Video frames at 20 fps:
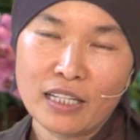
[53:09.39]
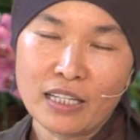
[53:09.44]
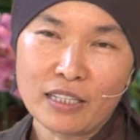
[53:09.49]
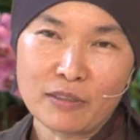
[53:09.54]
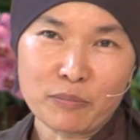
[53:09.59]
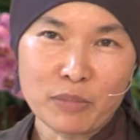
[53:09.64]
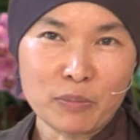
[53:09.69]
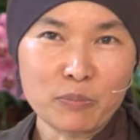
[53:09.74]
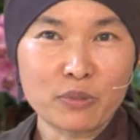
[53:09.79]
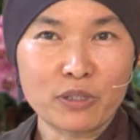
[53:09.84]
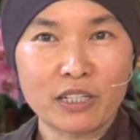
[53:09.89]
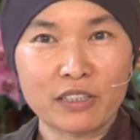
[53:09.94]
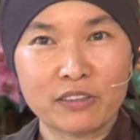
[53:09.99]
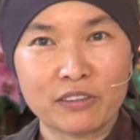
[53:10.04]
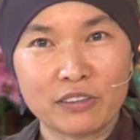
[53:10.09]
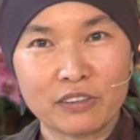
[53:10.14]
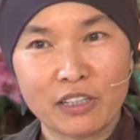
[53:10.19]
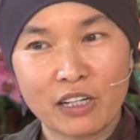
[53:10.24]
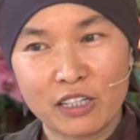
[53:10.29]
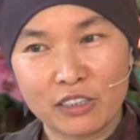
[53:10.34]
And my
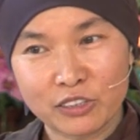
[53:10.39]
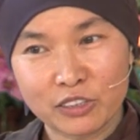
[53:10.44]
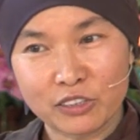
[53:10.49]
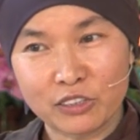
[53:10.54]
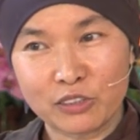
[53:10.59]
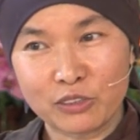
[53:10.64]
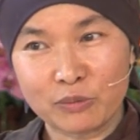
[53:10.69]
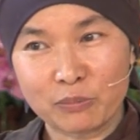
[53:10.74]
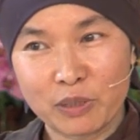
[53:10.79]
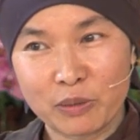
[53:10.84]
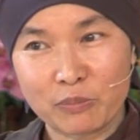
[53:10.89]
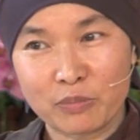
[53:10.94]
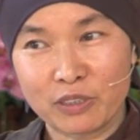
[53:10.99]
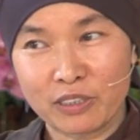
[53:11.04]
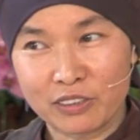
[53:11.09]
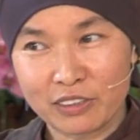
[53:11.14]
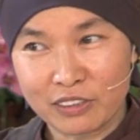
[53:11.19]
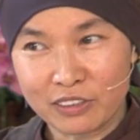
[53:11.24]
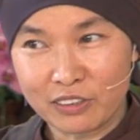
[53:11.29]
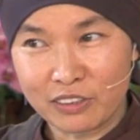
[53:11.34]
brother, also
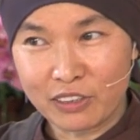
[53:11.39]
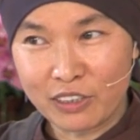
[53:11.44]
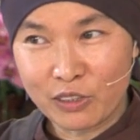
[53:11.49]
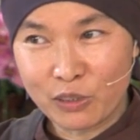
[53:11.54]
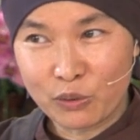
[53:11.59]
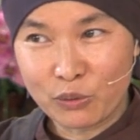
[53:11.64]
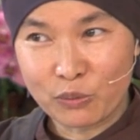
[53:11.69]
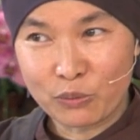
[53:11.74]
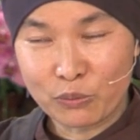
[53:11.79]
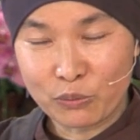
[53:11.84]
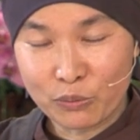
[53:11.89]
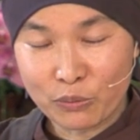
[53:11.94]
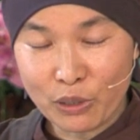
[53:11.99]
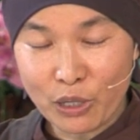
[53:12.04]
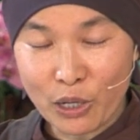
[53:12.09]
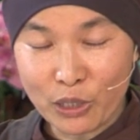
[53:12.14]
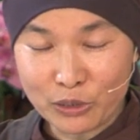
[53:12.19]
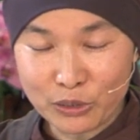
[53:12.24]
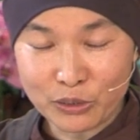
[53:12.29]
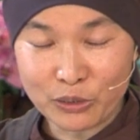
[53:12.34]

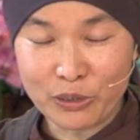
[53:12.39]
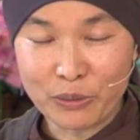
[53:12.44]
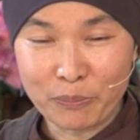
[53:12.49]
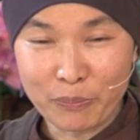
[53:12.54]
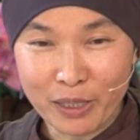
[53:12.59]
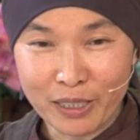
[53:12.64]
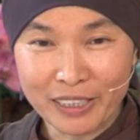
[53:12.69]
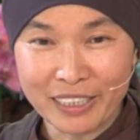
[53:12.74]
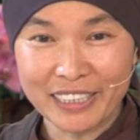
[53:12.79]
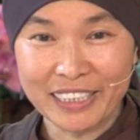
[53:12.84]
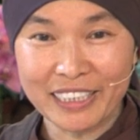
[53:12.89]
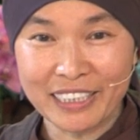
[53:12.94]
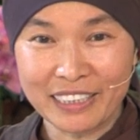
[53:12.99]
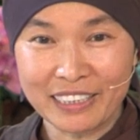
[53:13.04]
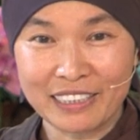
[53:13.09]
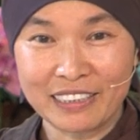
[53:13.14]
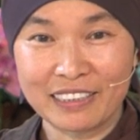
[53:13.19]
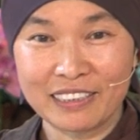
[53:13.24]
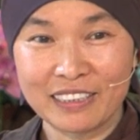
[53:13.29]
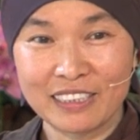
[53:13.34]
a monk
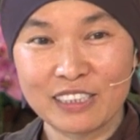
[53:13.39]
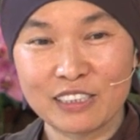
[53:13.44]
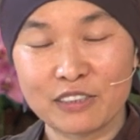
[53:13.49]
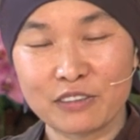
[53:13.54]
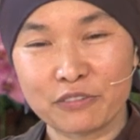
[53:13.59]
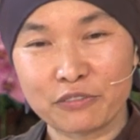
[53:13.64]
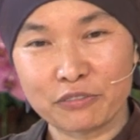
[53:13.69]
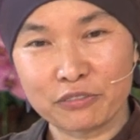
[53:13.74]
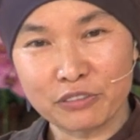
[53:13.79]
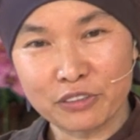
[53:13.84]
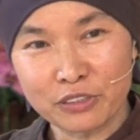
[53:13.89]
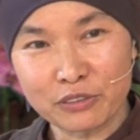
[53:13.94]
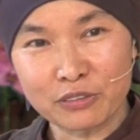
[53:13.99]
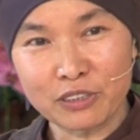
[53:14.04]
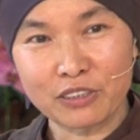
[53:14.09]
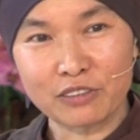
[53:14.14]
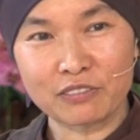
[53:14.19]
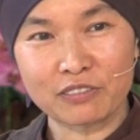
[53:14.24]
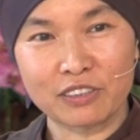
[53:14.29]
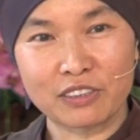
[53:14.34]
here,
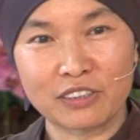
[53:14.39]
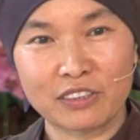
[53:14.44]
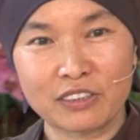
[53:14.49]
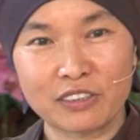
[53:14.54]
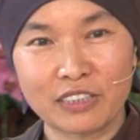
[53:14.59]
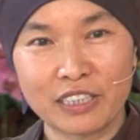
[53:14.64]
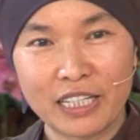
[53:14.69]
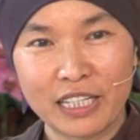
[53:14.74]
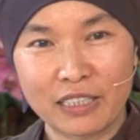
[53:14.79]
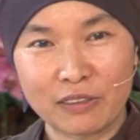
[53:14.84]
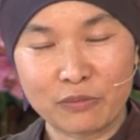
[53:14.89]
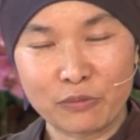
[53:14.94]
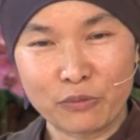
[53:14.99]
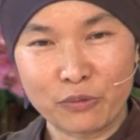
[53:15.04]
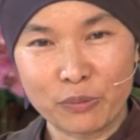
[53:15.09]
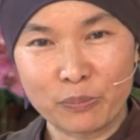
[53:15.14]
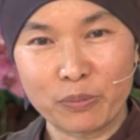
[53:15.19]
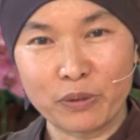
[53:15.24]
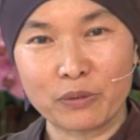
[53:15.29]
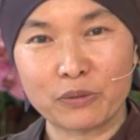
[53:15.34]
flew over, and
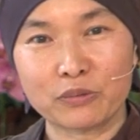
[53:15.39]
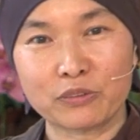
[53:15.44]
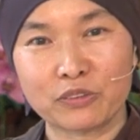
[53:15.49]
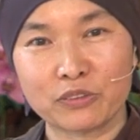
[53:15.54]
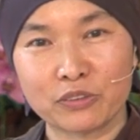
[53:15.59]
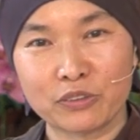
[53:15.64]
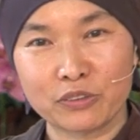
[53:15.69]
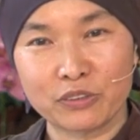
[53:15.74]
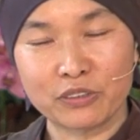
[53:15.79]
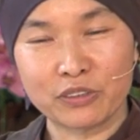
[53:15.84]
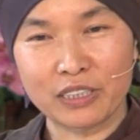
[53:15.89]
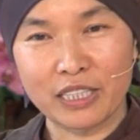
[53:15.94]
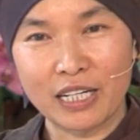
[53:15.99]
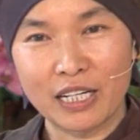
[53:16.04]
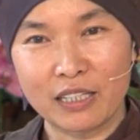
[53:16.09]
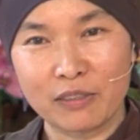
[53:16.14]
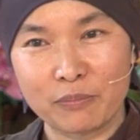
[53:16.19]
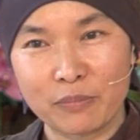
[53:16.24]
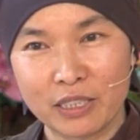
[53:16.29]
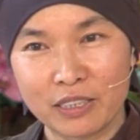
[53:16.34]
we both took
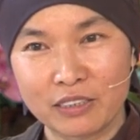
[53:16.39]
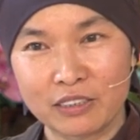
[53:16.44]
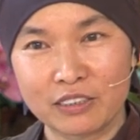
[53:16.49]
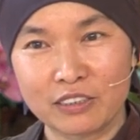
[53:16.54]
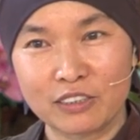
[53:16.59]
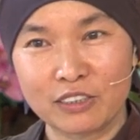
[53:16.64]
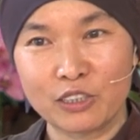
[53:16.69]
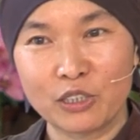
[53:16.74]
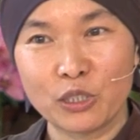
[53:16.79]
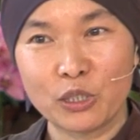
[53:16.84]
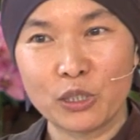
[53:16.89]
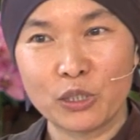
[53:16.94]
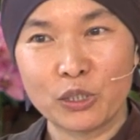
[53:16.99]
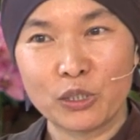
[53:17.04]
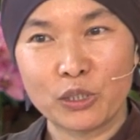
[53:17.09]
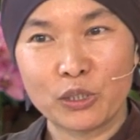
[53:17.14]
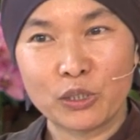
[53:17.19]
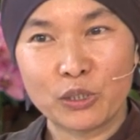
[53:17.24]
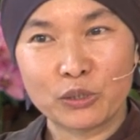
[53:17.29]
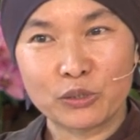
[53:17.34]
our mother
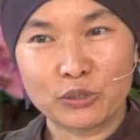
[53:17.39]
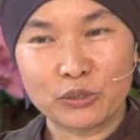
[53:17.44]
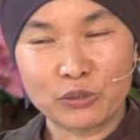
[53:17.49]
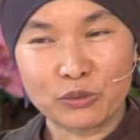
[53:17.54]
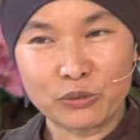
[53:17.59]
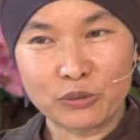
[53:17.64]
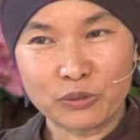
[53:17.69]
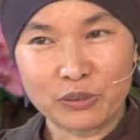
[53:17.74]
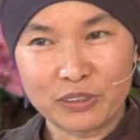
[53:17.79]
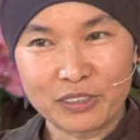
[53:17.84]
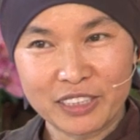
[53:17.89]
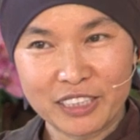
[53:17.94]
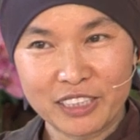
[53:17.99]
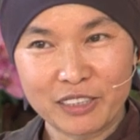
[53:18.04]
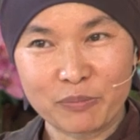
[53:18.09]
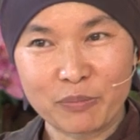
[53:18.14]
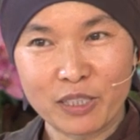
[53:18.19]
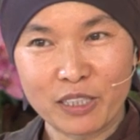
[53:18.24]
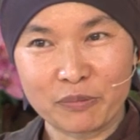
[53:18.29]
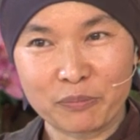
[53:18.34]
to
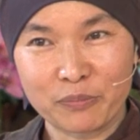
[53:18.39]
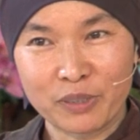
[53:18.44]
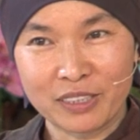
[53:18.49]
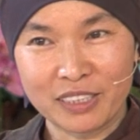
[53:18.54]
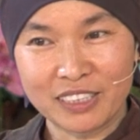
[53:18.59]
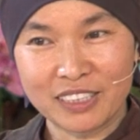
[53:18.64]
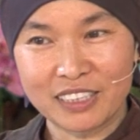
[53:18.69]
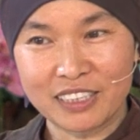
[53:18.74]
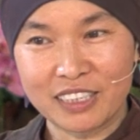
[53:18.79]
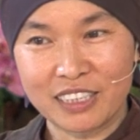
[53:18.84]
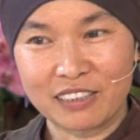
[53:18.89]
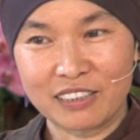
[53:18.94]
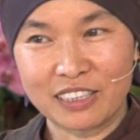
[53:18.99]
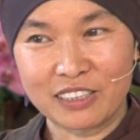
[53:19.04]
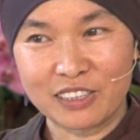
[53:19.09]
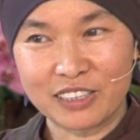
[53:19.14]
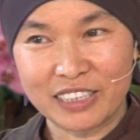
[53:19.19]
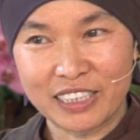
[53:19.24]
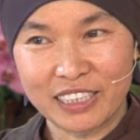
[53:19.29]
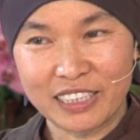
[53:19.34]
Deer Park Monastery
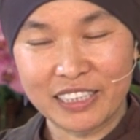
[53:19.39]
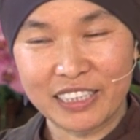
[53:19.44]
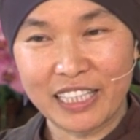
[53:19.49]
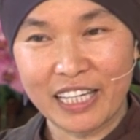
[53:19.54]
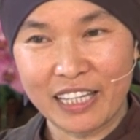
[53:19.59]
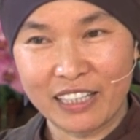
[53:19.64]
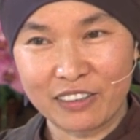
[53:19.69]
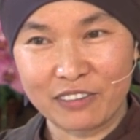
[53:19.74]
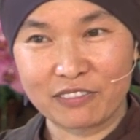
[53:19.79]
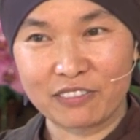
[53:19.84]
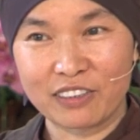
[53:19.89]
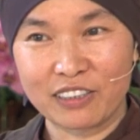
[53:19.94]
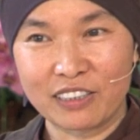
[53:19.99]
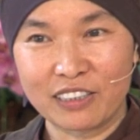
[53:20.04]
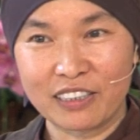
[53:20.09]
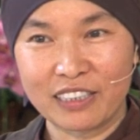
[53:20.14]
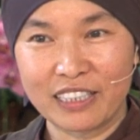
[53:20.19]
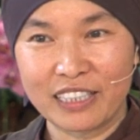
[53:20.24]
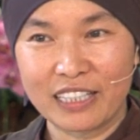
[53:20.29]
to take care of her.